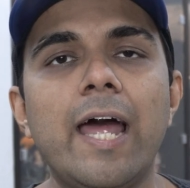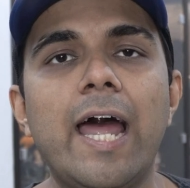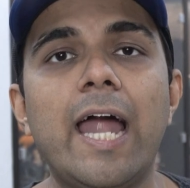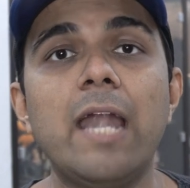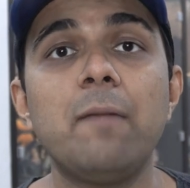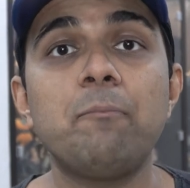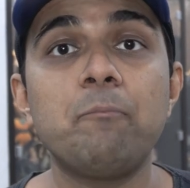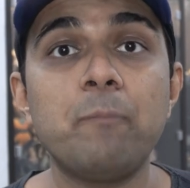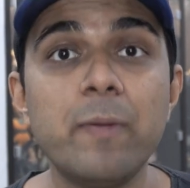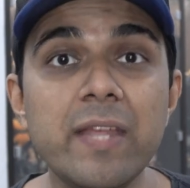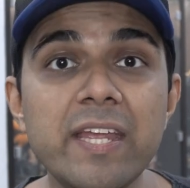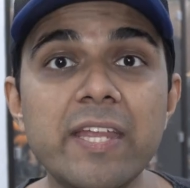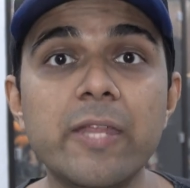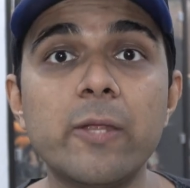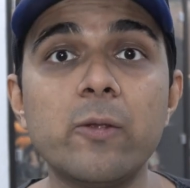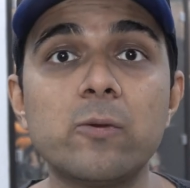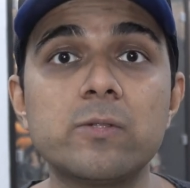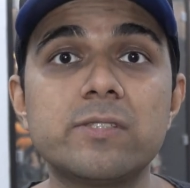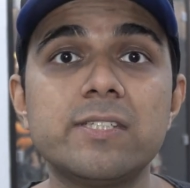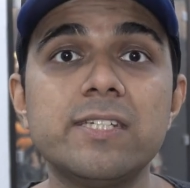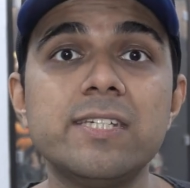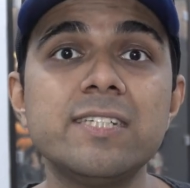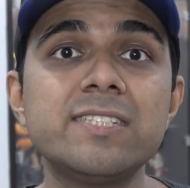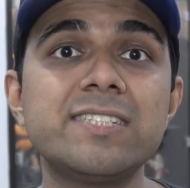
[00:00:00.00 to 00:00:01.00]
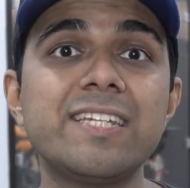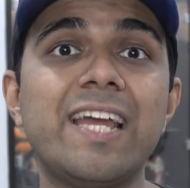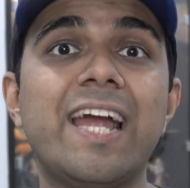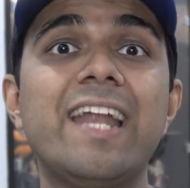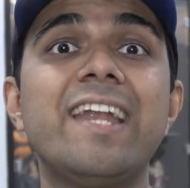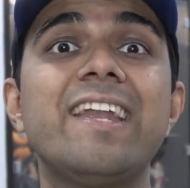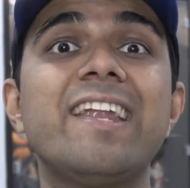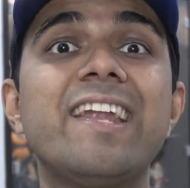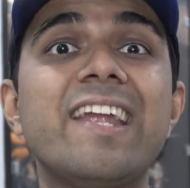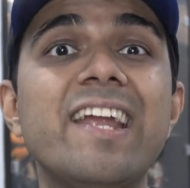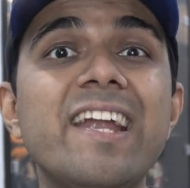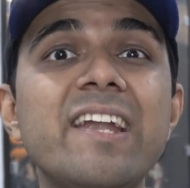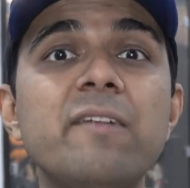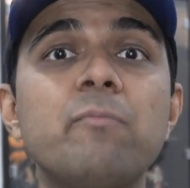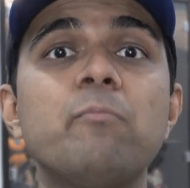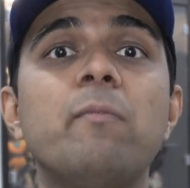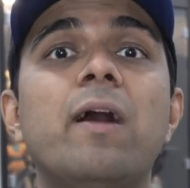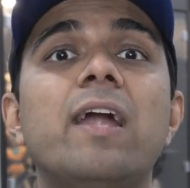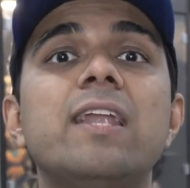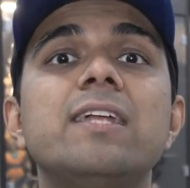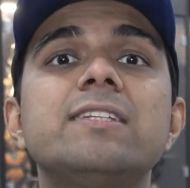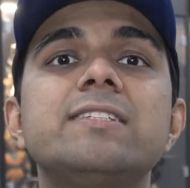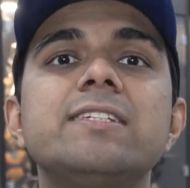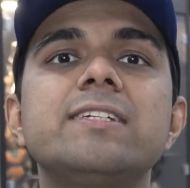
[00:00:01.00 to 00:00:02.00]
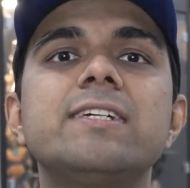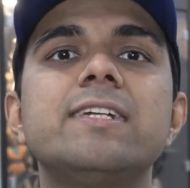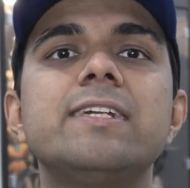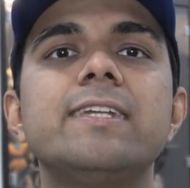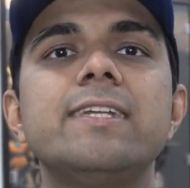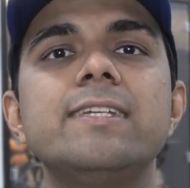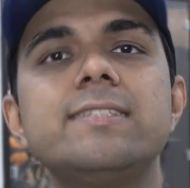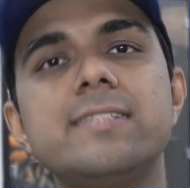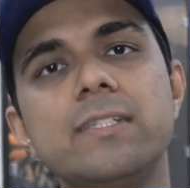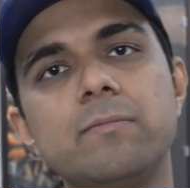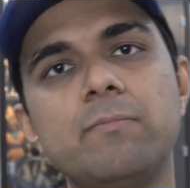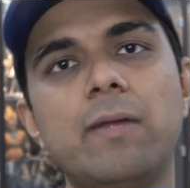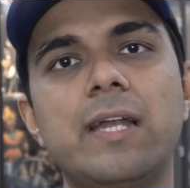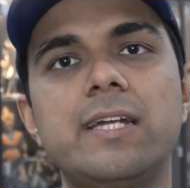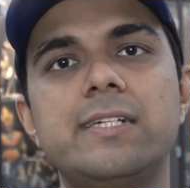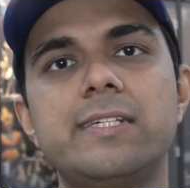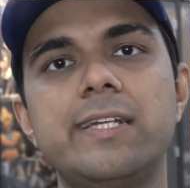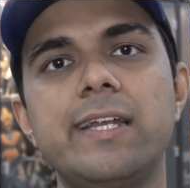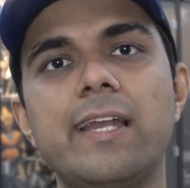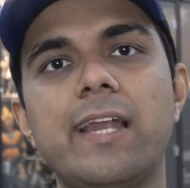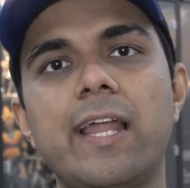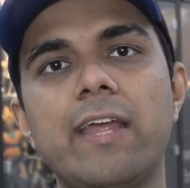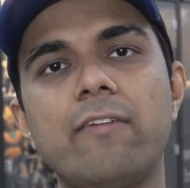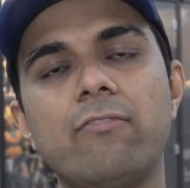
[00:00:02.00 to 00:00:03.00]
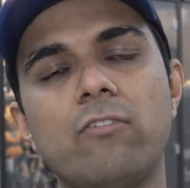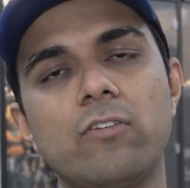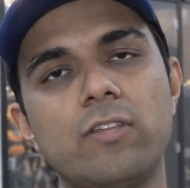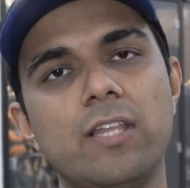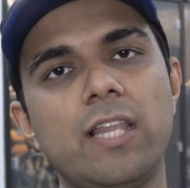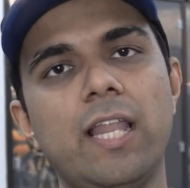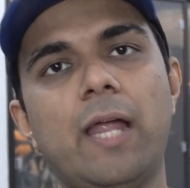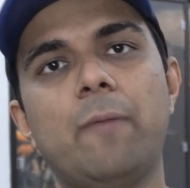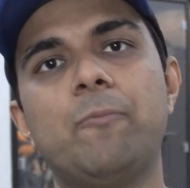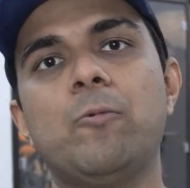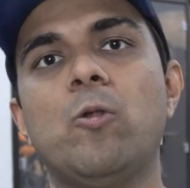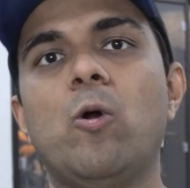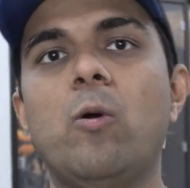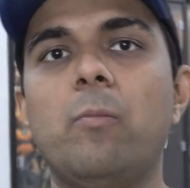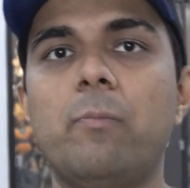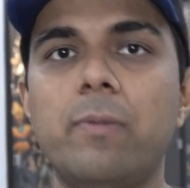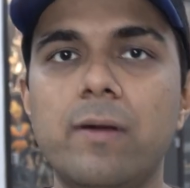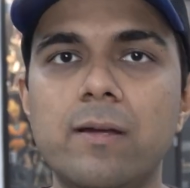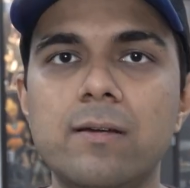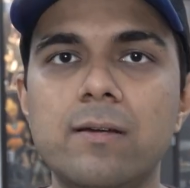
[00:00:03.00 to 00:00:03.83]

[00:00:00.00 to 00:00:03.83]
at peak usage and yet managing a decent battery life on the laptop.